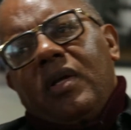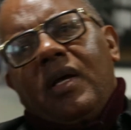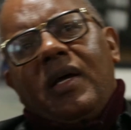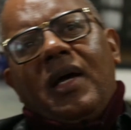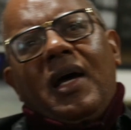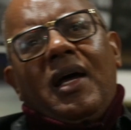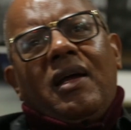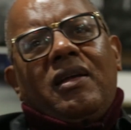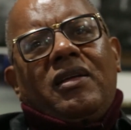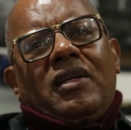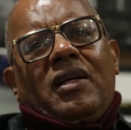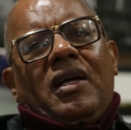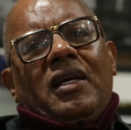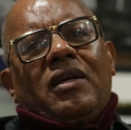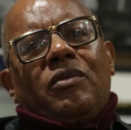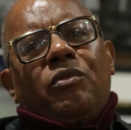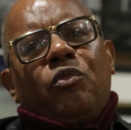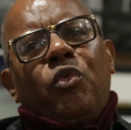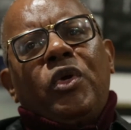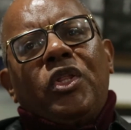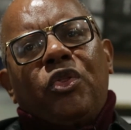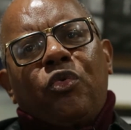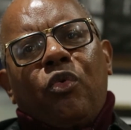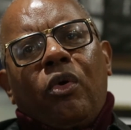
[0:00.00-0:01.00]
I
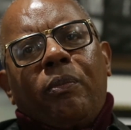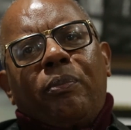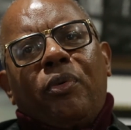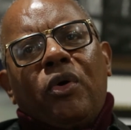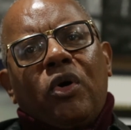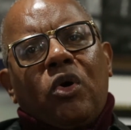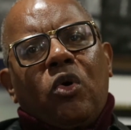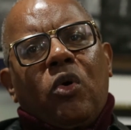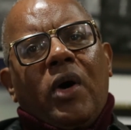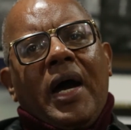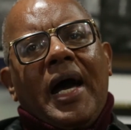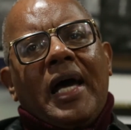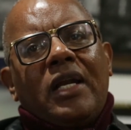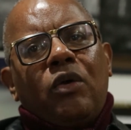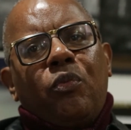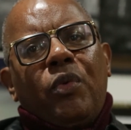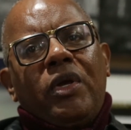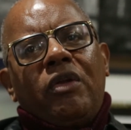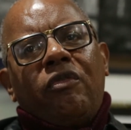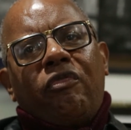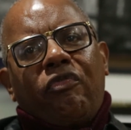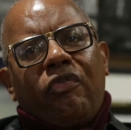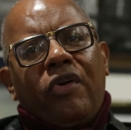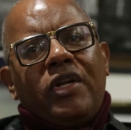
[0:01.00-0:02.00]
went through a book called How to
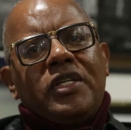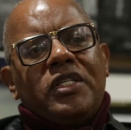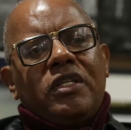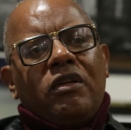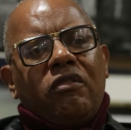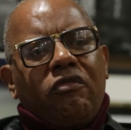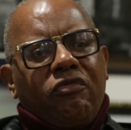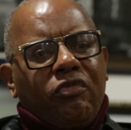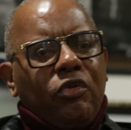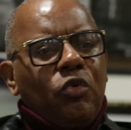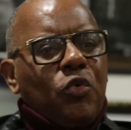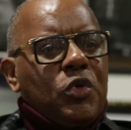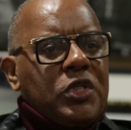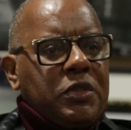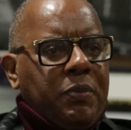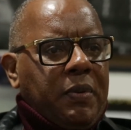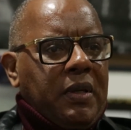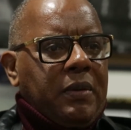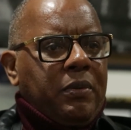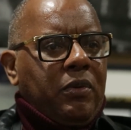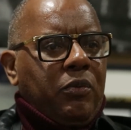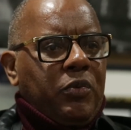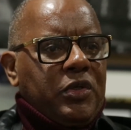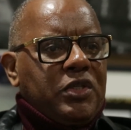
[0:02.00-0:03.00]
Win Friends and Influence
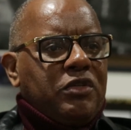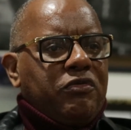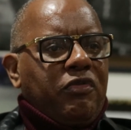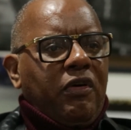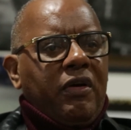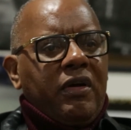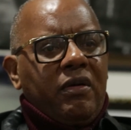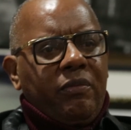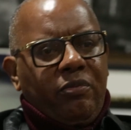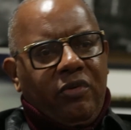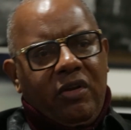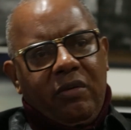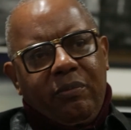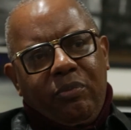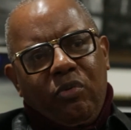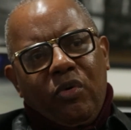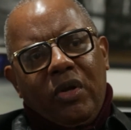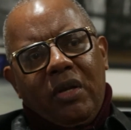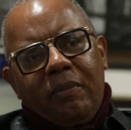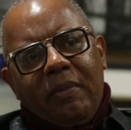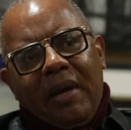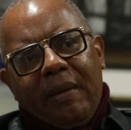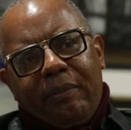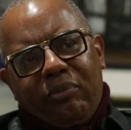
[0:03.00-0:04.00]
People, which is very
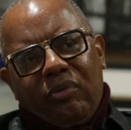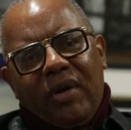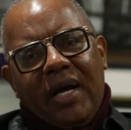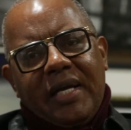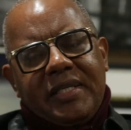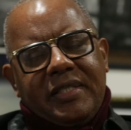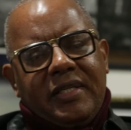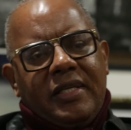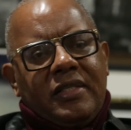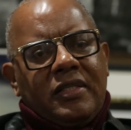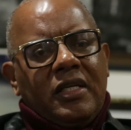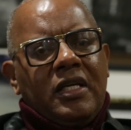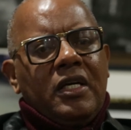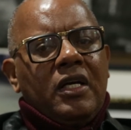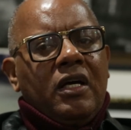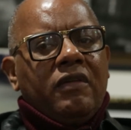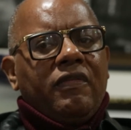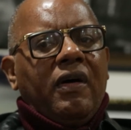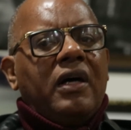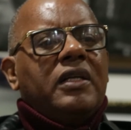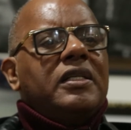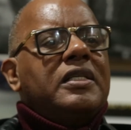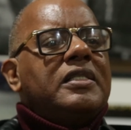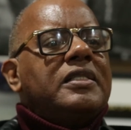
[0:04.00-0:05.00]
important in my process
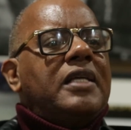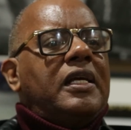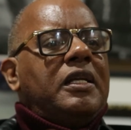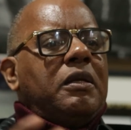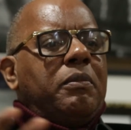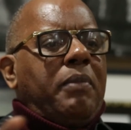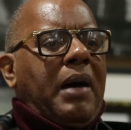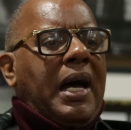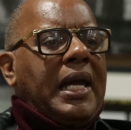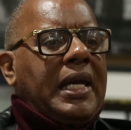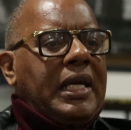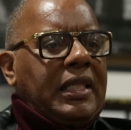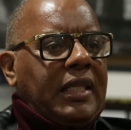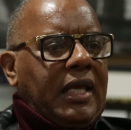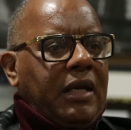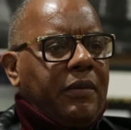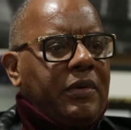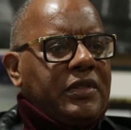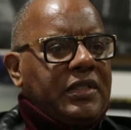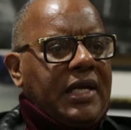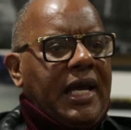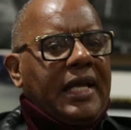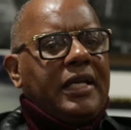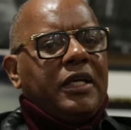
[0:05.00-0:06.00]
of understanding body
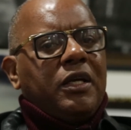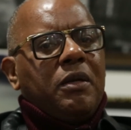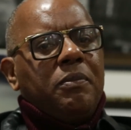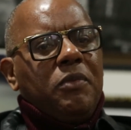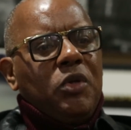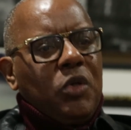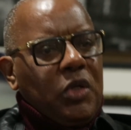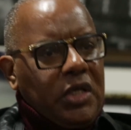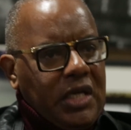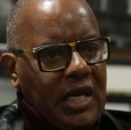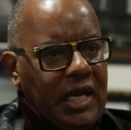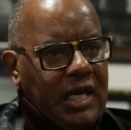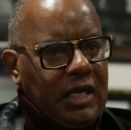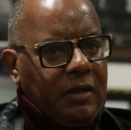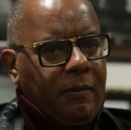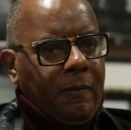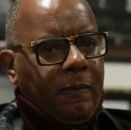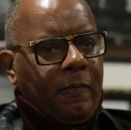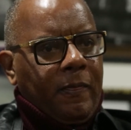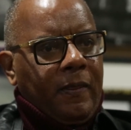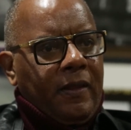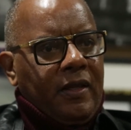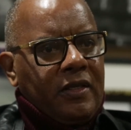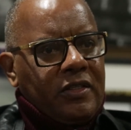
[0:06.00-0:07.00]
language and how to communicate.
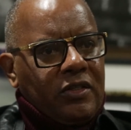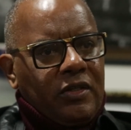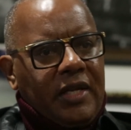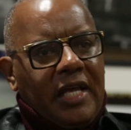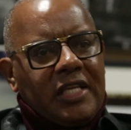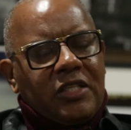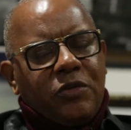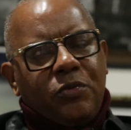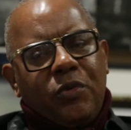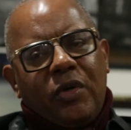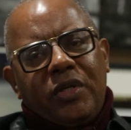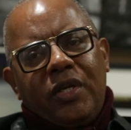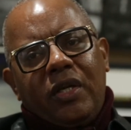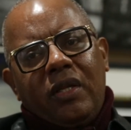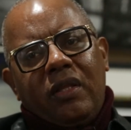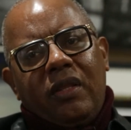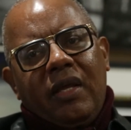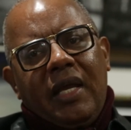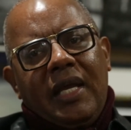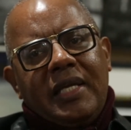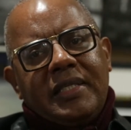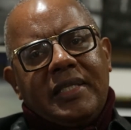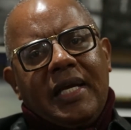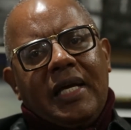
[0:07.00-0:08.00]
So that's one of the
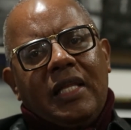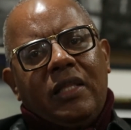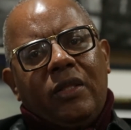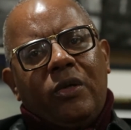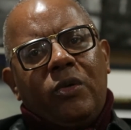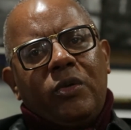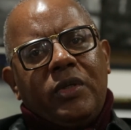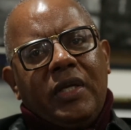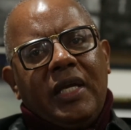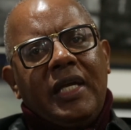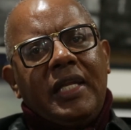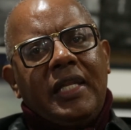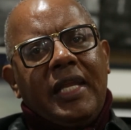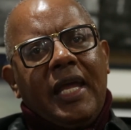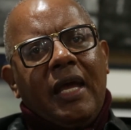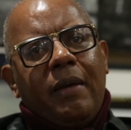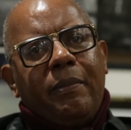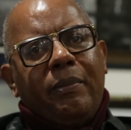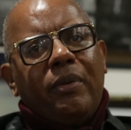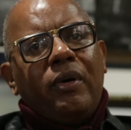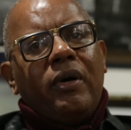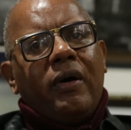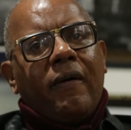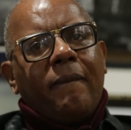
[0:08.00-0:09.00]
things I learned in
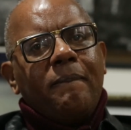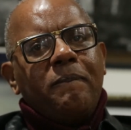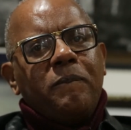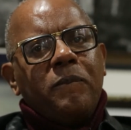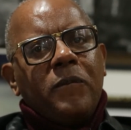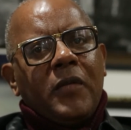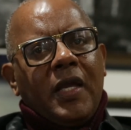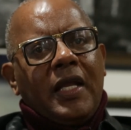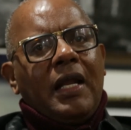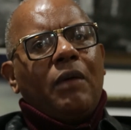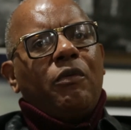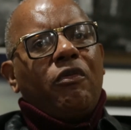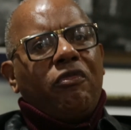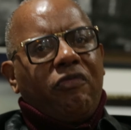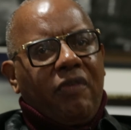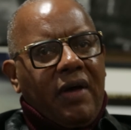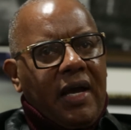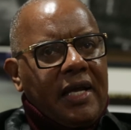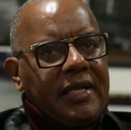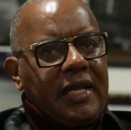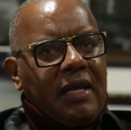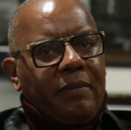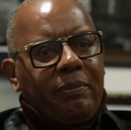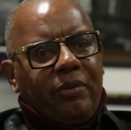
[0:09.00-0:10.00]
that book. And I would
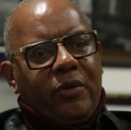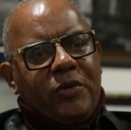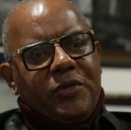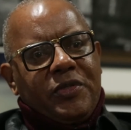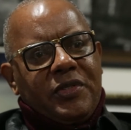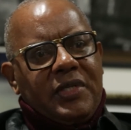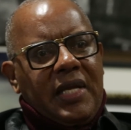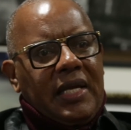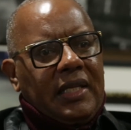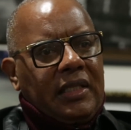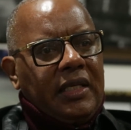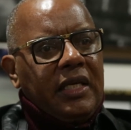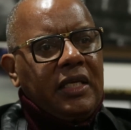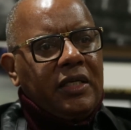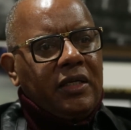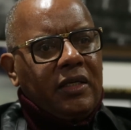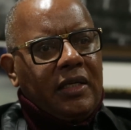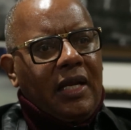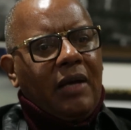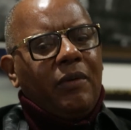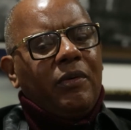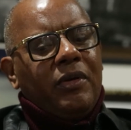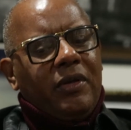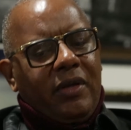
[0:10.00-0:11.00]
find that person, that leader,
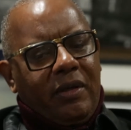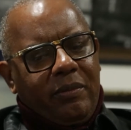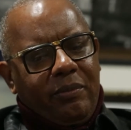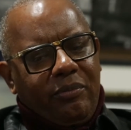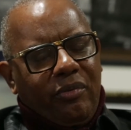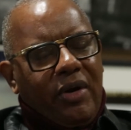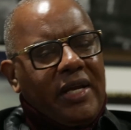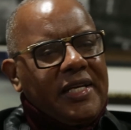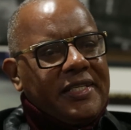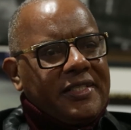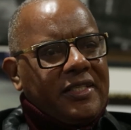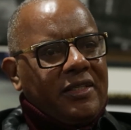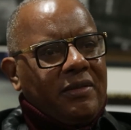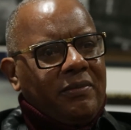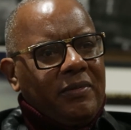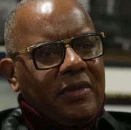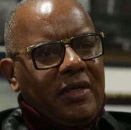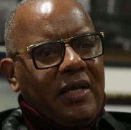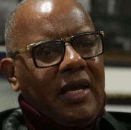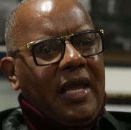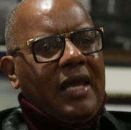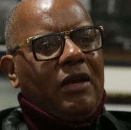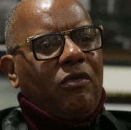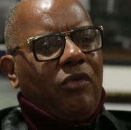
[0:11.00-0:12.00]
and I would embrace him
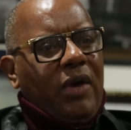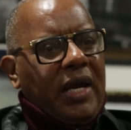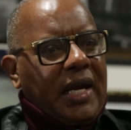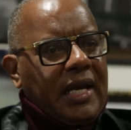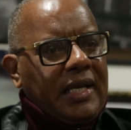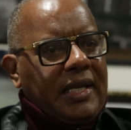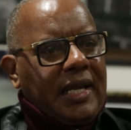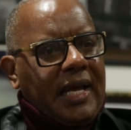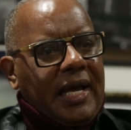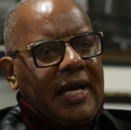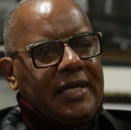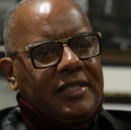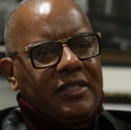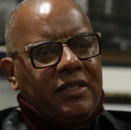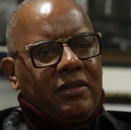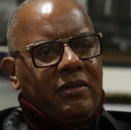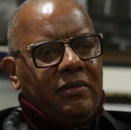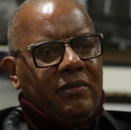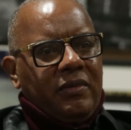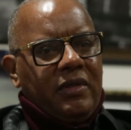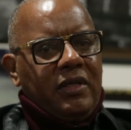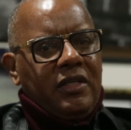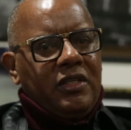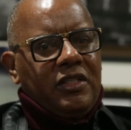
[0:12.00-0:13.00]
and recognize
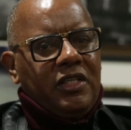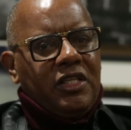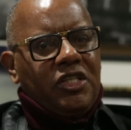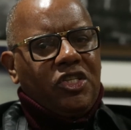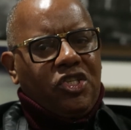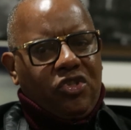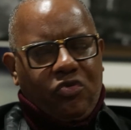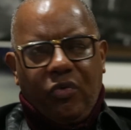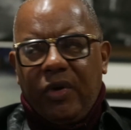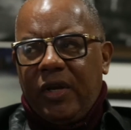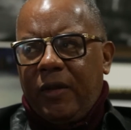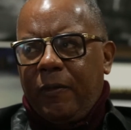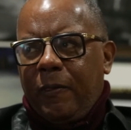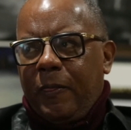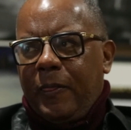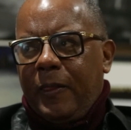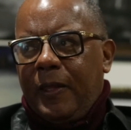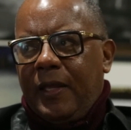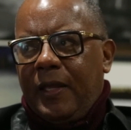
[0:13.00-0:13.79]
him, his strength.